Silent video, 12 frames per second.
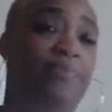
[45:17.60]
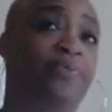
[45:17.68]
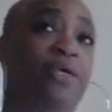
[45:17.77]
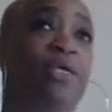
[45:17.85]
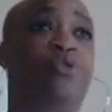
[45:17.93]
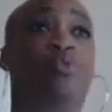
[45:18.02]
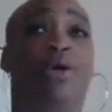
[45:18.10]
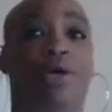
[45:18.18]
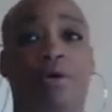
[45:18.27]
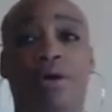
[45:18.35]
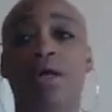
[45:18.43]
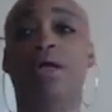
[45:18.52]
It's
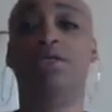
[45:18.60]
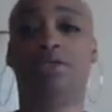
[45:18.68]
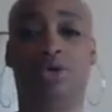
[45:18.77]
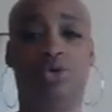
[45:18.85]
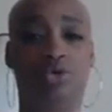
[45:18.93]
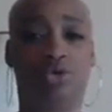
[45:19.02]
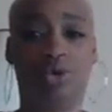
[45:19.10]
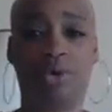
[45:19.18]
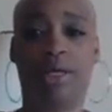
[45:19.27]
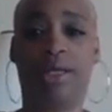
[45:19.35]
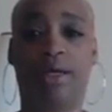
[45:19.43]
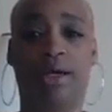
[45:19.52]
real. So
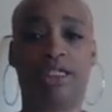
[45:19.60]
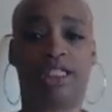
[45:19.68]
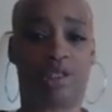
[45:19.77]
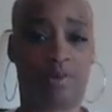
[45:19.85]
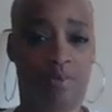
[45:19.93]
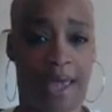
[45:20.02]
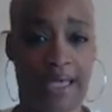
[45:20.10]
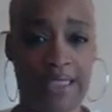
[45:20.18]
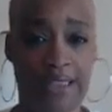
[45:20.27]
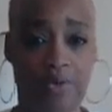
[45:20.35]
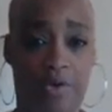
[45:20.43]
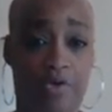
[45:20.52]
joining a
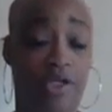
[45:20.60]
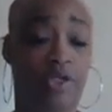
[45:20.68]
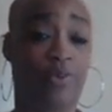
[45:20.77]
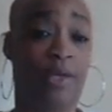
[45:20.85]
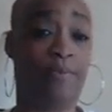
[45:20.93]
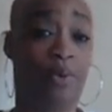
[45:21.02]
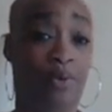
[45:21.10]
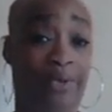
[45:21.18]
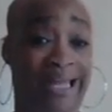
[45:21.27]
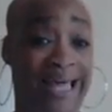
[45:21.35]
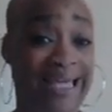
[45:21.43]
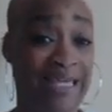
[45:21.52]
space where there's people
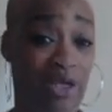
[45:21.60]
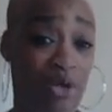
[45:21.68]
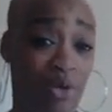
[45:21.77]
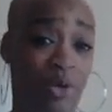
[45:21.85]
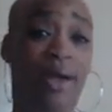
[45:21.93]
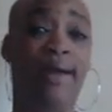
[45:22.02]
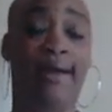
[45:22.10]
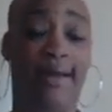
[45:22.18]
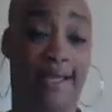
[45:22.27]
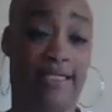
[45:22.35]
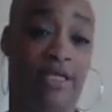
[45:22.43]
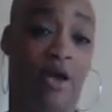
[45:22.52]
like you
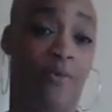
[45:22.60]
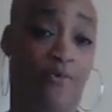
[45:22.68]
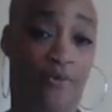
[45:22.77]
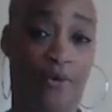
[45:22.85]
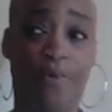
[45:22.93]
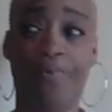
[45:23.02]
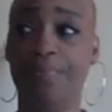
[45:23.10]
is helpful.